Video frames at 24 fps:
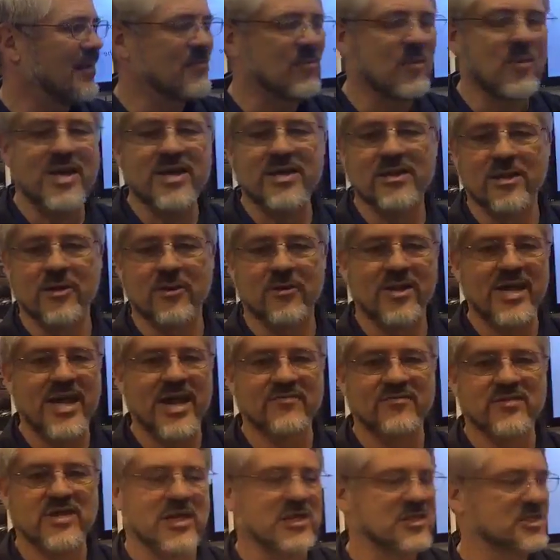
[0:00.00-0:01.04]
We literally
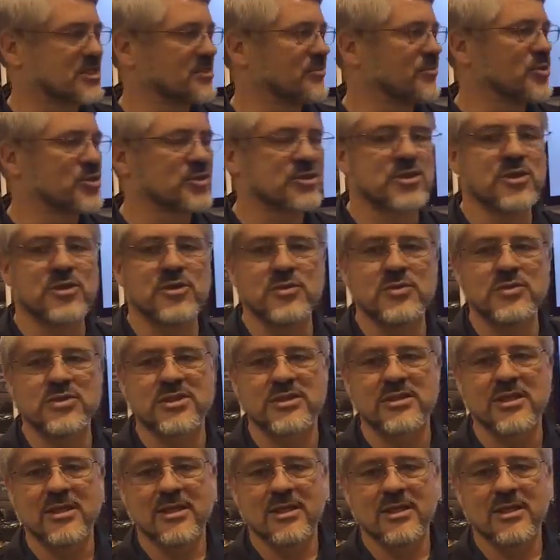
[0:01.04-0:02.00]
have customers whose